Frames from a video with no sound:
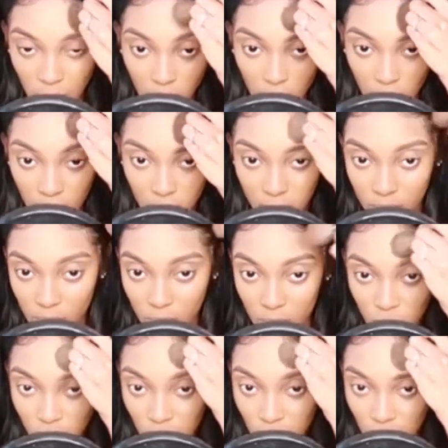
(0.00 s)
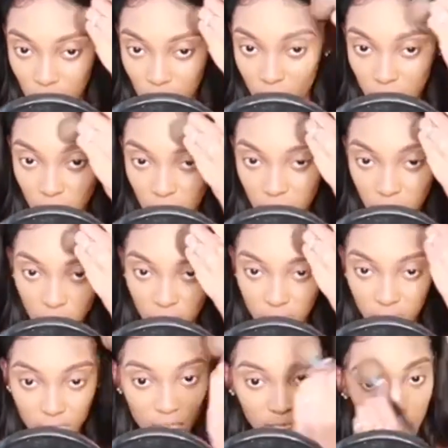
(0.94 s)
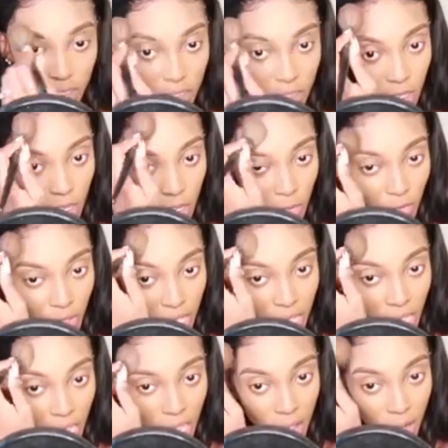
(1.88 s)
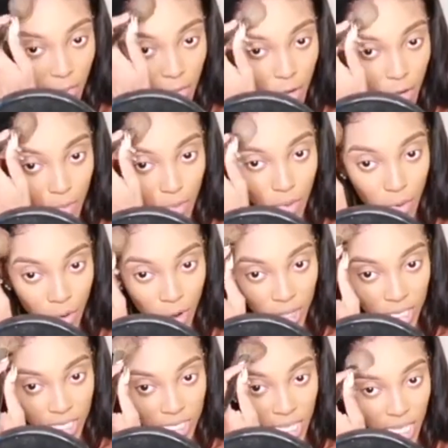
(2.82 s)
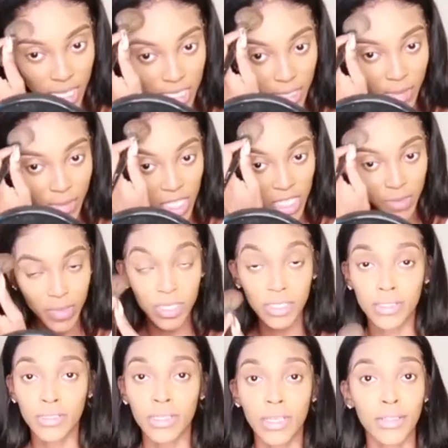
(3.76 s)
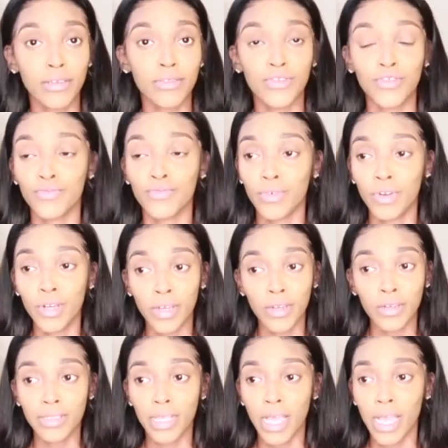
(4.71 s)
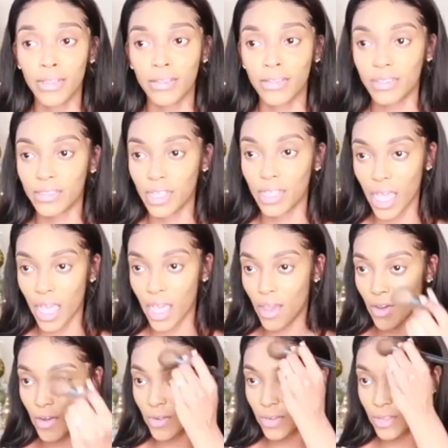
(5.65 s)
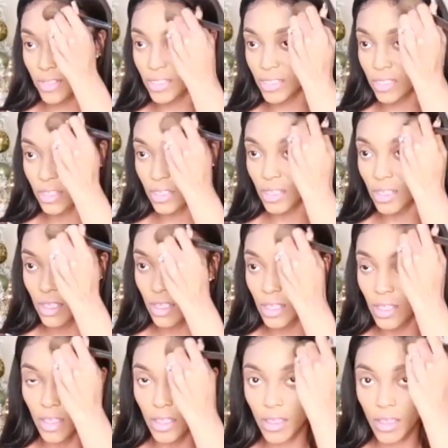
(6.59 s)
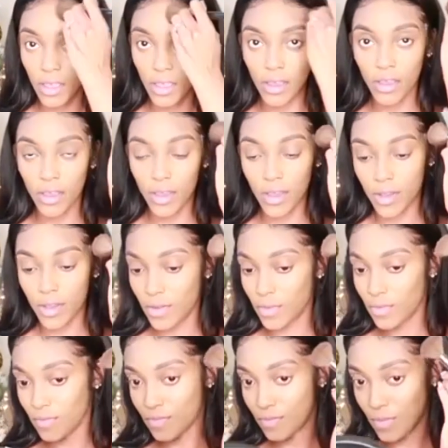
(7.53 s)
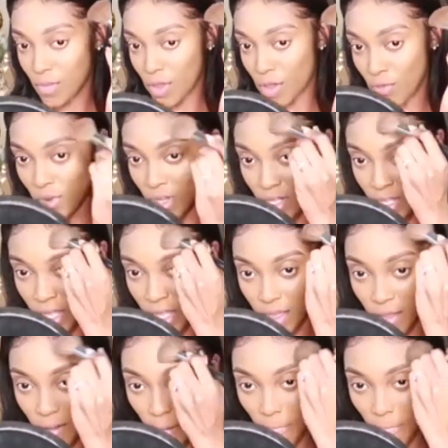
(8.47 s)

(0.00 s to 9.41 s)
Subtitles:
it's a drug bust. We got reports that somebody's been selling drugs out of this house, and whatnot.